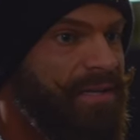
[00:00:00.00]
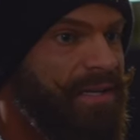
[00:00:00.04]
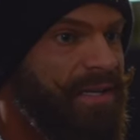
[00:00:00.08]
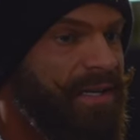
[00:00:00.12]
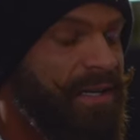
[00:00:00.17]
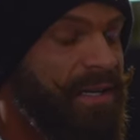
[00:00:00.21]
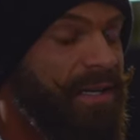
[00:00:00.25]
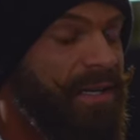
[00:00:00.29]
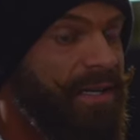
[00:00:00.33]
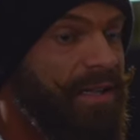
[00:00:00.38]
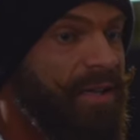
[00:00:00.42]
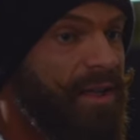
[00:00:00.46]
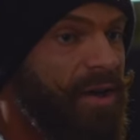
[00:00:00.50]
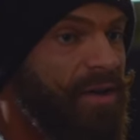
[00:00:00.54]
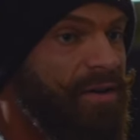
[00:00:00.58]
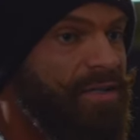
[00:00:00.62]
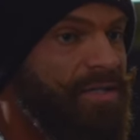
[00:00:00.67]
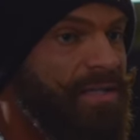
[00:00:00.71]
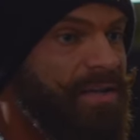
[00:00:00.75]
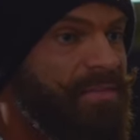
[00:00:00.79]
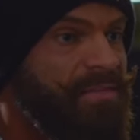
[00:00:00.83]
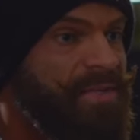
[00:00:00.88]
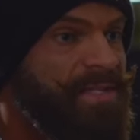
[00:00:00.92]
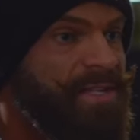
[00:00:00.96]
he
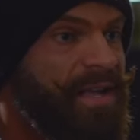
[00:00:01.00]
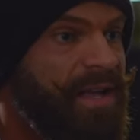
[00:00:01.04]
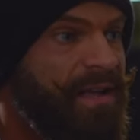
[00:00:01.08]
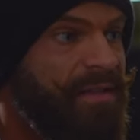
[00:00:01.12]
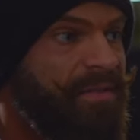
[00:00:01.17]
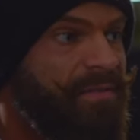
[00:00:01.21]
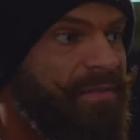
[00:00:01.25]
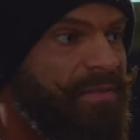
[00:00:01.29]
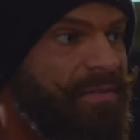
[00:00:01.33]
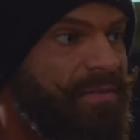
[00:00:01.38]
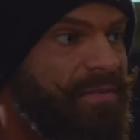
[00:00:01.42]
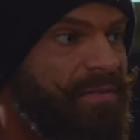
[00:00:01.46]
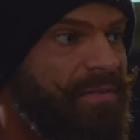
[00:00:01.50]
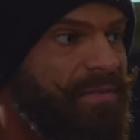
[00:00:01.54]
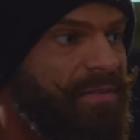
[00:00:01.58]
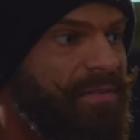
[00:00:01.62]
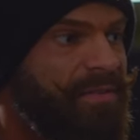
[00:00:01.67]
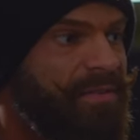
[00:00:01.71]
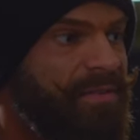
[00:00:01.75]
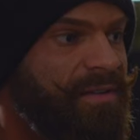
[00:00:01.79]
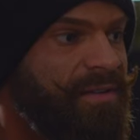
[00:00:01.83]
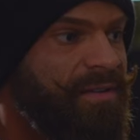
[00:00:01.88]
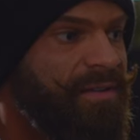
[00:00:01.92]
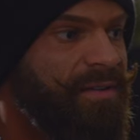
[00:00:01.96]
locked himself
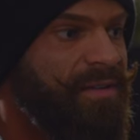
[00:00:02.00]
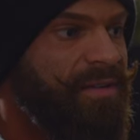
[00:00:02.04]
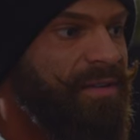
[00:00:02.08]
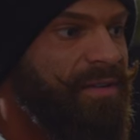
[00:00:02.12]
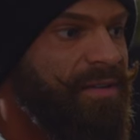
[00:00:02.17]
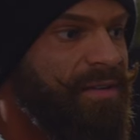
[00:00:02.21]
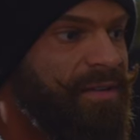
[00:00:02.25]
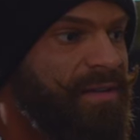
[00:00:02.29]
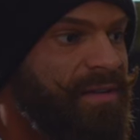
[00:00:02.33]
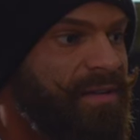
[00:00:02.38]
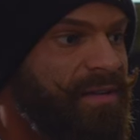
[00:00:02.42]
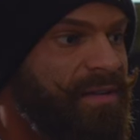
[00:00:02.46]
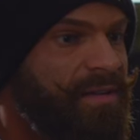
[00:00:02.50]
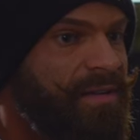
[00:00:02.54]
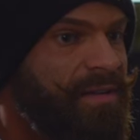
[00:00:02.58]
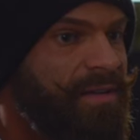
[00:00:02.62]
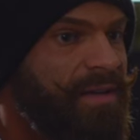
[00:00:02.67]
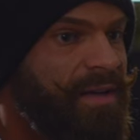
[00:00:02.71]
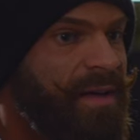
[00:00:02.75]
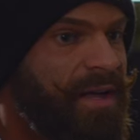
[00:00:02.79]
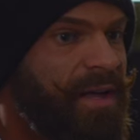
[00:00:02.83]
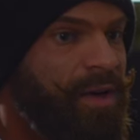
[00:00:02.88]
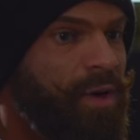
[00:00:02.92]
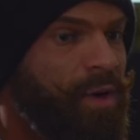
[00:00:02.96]

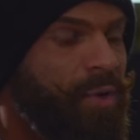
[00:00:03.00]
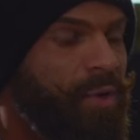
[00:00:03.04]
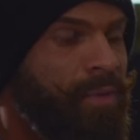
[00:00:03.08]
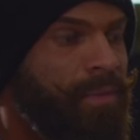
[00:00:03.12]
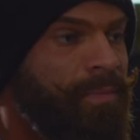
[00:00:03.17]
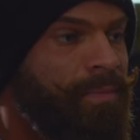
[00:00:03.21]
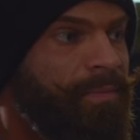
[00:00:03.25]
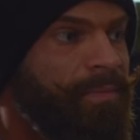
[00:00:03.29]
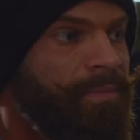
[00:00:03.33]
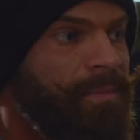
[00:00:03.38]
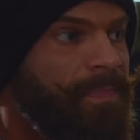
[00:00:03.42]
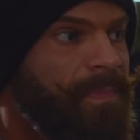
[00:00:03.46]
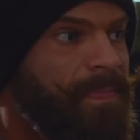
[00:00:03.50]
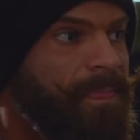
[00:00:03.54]
at home,